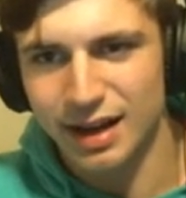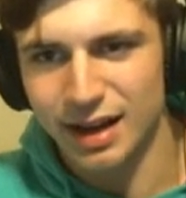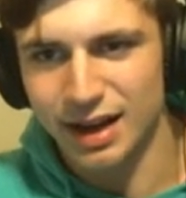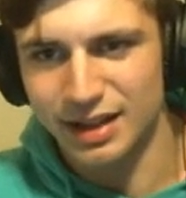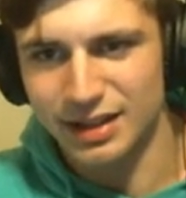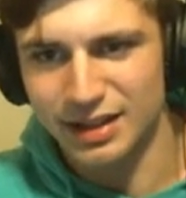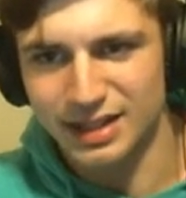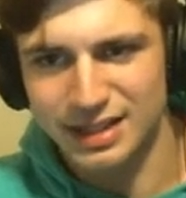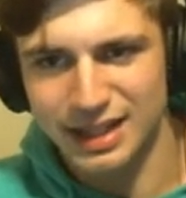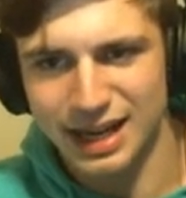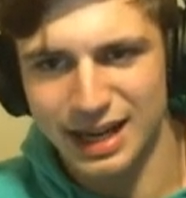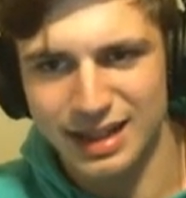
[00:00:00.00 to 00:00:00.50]

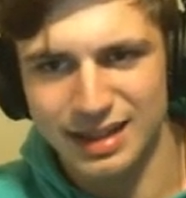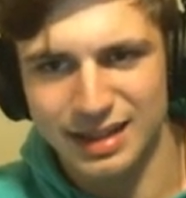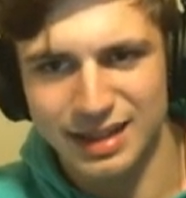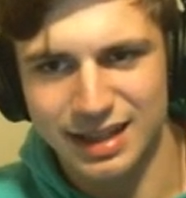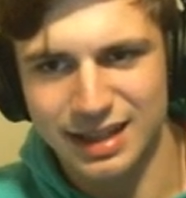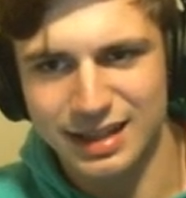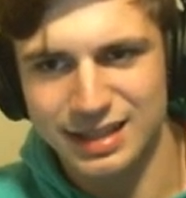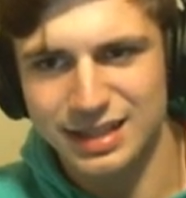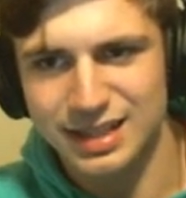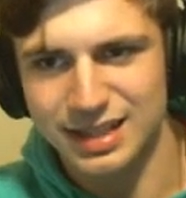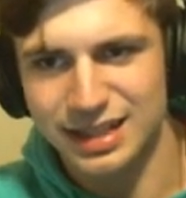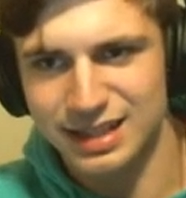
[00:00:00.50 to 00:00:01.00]
This guy
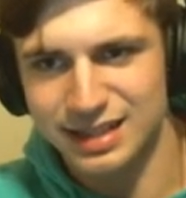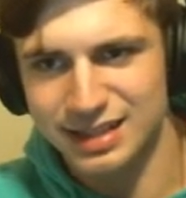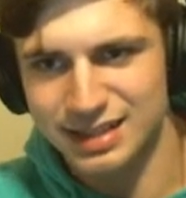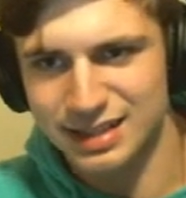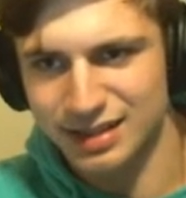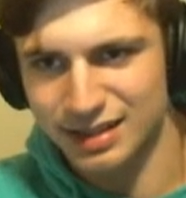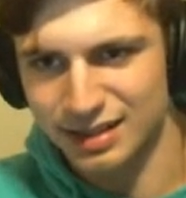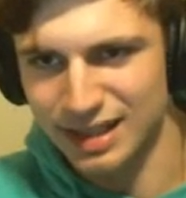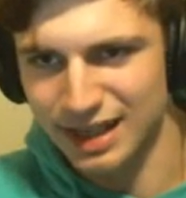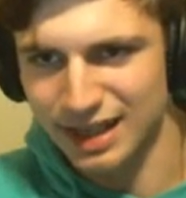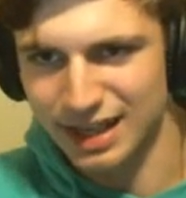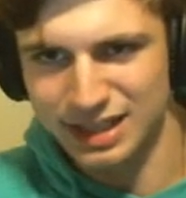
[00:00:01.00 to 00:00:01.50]
thinks
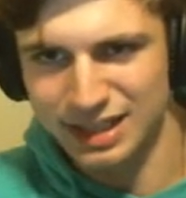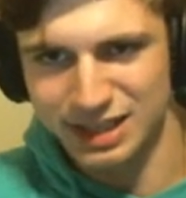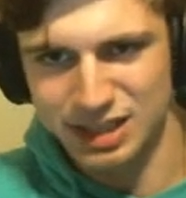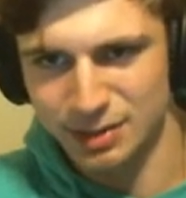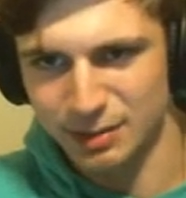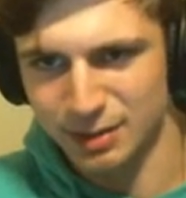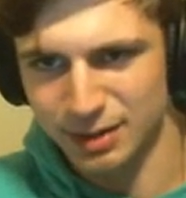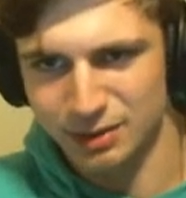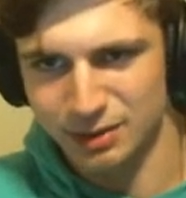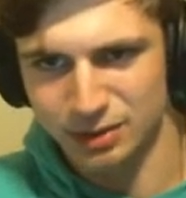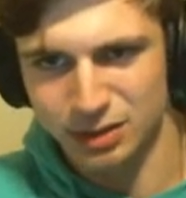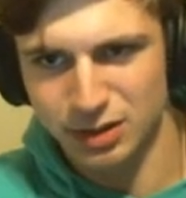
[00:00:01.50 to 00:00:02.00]
his land is going
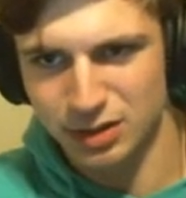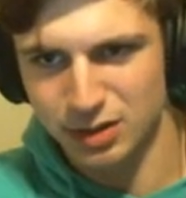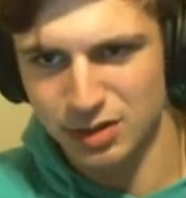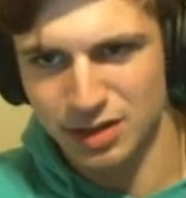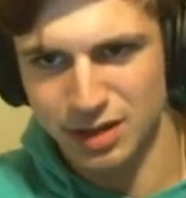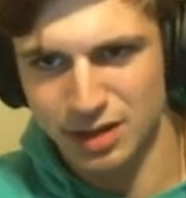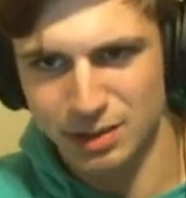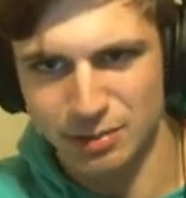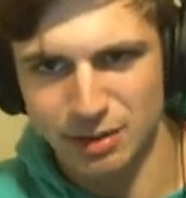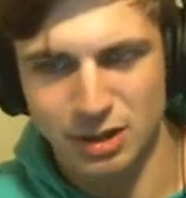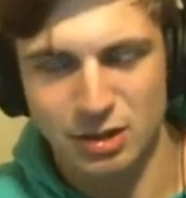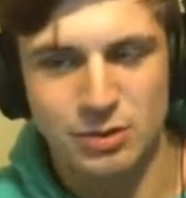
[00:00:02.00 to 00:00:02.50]
to be able to do
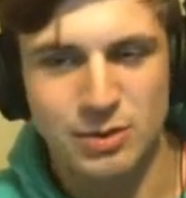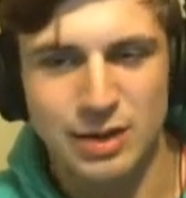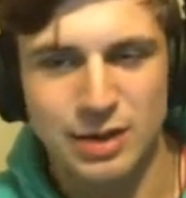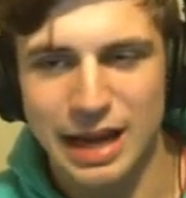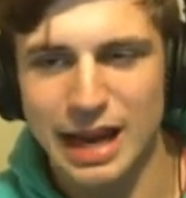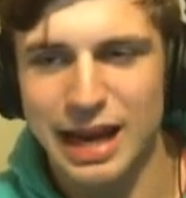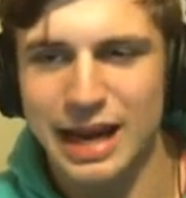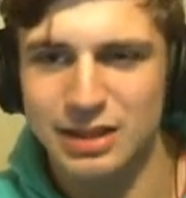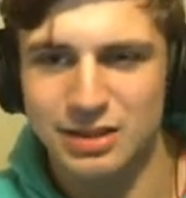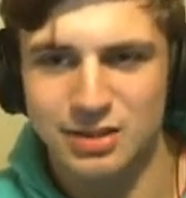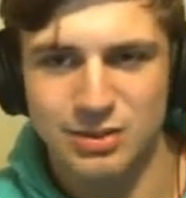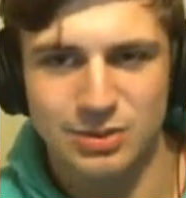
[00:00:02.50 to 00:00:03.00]
something. You
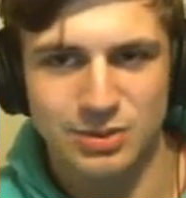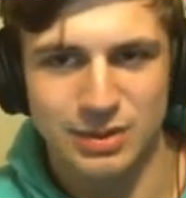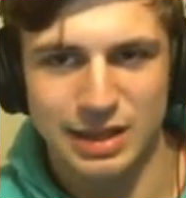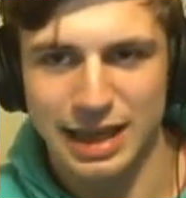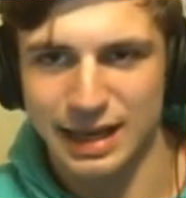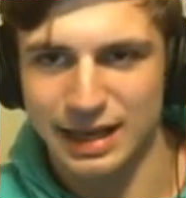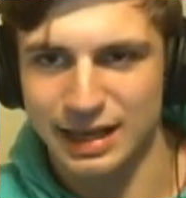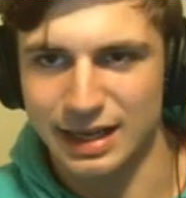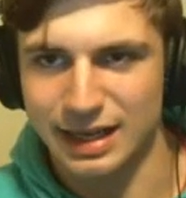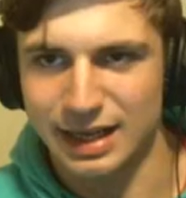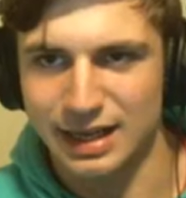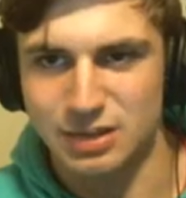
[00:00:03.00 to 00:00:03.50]
can't do
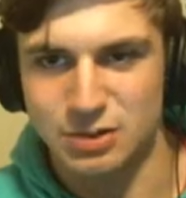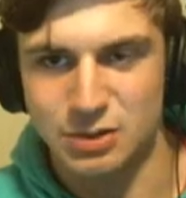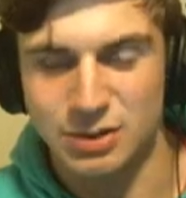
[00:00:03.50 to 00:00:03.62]
that, guys.